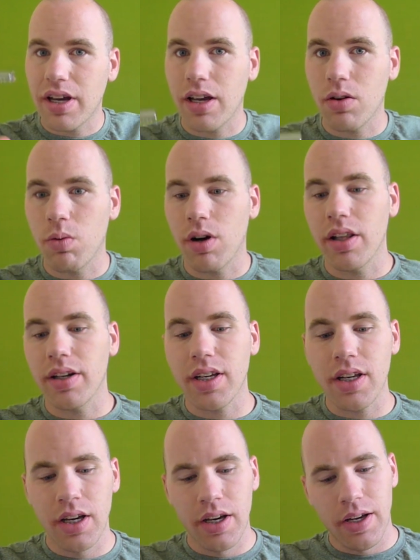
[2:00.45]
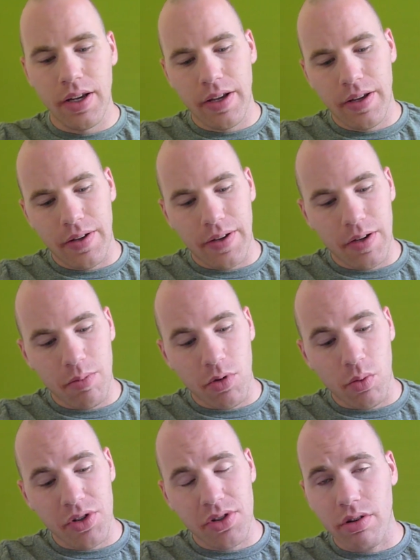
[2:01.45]
high quality.
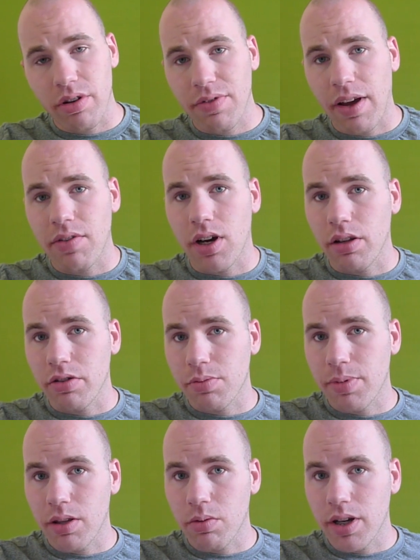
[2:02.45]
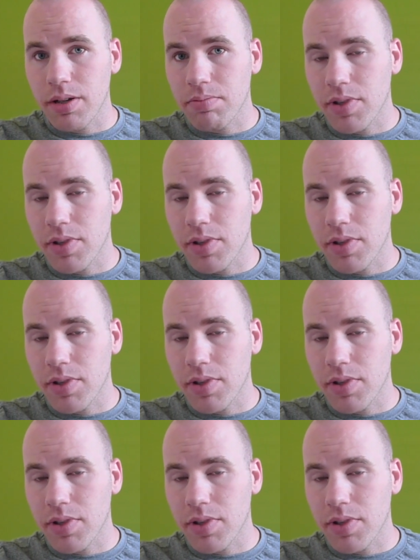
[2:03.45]
It was $35, by the way.